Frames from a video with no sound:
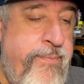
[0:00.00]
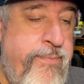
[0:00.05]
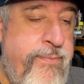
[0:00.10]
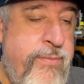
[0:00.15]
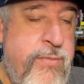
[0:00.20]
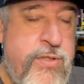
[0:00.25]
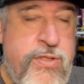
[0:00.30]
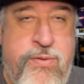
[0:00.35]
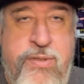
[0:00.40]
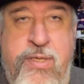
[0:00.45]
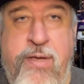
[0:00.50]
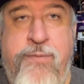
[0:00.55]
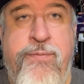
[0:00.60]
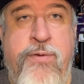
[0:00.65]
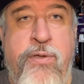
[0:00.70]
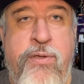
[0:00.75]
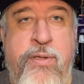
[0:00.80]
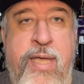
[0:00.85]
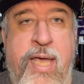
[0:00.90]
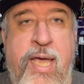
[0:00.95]
So
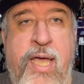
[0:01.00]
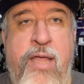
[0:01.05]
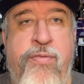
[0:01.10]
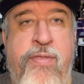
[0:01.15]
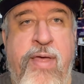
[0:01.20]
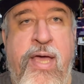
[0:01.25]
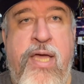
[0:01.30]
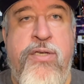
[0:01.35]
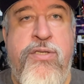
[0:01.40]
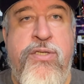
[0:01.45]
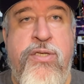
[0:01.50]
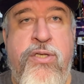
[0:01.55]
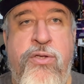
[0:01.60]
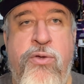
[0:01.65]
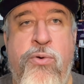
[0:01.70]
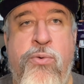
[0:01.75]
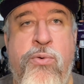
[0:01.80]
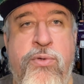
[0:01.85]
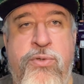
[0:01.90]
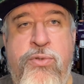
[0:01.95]
definitely add that to
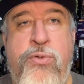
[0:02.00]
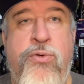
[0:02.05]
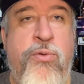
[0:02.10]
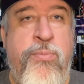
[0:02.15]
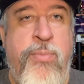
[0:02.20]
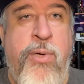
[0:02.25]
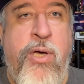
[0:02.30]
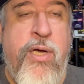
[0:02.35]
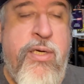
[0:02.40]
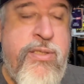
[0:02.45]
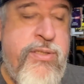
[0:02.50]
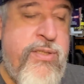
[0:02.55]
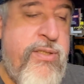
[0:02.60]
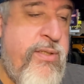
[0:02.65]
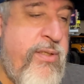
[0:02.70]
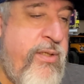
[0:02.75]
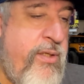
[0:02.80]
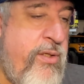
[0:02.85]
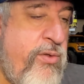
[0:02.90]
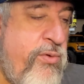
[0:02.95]
your
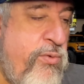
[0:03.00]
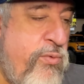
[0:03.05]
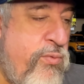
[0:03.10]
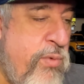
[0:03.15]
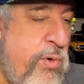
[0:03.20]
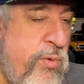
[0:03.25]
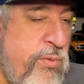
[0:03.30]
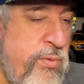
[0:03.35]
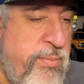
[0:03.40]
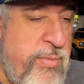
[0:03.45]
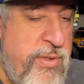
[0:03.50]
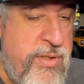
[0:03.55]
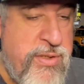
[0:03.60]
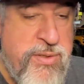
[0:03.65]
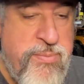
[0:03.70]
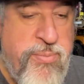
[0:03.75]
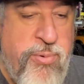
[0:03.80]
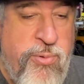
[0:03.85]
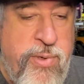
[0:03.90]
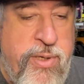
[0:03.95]
toolbox. You won't be
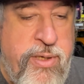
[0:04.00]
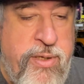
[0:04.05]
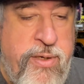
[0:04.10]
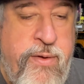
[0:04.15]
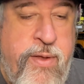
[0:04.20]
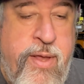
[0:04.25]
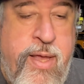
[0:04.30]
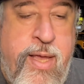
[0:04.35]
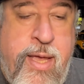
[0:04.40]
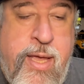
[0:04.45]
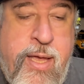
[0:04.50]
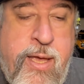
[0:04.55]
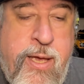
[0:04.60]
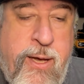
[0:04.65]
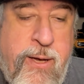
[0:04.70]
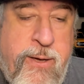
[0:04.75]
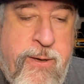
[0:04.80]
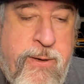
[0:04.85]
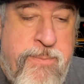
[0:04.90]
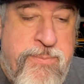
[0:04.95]
disappointed.
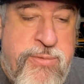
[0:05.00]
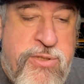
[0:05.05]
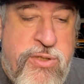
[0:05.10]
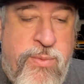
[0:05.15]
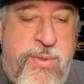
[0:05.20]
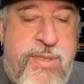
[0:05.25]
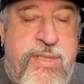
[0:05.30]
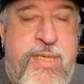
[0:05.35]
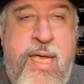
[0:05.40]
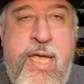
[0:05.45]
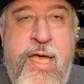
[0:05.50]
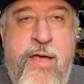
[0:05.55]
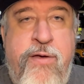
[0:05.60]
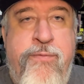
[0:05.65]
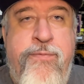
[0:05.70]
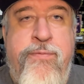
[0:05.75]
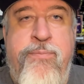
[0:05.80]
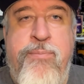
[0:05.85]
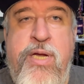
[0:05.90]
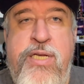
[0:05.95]
So once I
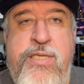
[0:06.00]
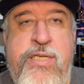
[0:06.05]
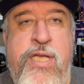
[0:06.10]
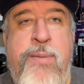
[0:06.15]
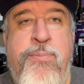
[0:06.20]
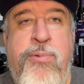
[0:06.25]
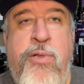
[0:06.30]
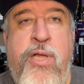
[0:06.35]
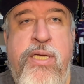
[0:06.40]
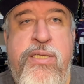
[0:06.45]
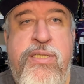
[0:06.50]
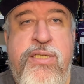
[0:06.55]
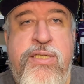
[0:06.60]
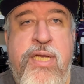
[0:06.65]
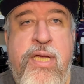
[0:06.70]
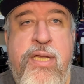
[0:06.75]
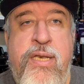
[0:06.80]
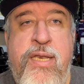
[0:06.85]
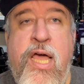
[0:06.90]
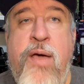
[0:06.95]
have my tape line
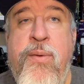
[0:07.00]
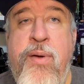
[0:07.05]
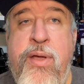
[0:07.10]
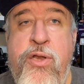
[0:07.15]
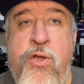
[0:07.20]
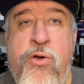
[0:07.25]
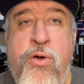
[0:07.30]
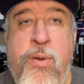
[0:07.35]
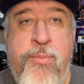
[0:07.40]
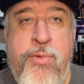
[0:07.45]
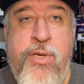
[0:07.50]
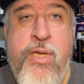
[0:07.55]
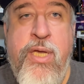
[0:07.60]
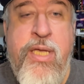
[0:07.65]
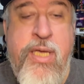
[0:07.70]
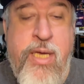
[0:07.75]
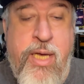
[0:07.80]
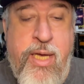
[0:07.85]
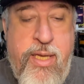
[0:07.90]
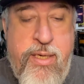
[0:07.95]
set, now I know I'm going to
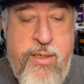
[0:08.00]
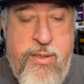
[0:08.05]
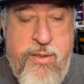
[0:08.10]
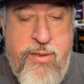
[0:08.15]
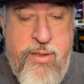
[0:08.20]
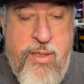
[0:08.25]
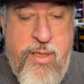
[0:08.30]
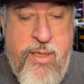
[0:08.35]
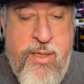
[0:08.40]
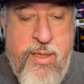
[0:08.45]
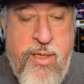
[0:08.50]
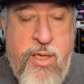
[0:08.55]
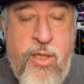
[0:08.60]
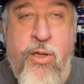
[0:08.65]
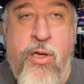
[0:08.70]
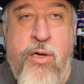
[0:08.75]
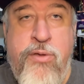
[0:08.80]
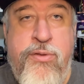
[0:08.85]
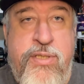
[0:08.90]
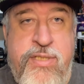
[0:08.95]
cut
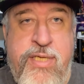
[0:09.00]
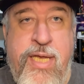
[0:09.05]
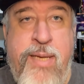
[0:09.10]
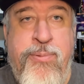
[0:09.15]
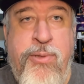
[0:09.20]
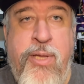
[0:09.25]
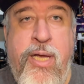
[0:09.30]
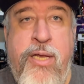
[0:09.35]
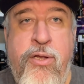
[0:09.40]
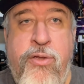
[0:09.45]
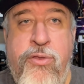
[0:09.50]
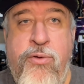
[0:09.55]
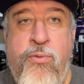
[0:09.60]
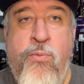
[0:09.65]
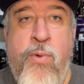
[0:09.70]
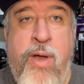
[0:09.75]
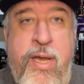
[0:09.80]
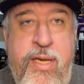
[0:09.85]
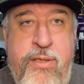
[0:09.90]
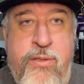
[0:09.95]
along the tape line on the
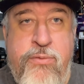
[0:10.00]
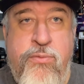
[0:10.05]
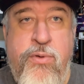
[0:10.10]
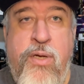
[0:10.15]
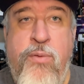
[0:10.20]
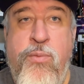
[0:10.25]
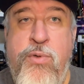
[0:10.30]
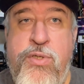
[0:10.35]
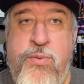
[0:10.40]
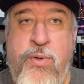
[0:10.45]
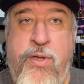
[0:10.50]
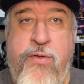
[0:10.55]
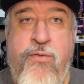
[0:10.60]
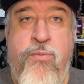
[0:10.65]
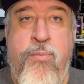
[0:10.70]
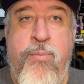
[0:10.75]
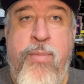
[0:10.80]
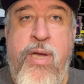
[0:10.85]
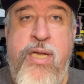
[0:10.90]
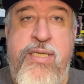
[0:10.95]
right, which will give
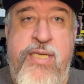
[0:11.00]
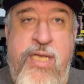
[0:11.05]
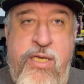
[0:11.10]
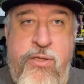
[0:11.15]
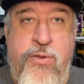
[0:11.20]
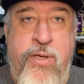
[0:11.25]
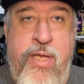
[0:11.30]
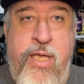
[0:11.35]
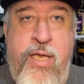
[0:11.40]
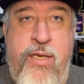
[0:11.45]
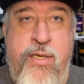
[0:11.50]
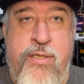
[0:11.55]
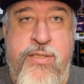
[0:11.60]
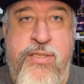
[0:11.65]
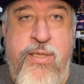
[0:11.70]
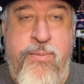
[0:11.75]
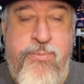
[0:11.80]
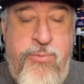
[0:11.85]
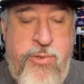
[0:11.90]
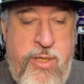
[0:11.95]
me my tailgate
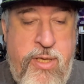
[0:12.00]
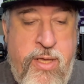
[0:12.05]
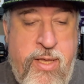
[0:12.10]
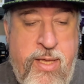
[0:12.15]
assembly.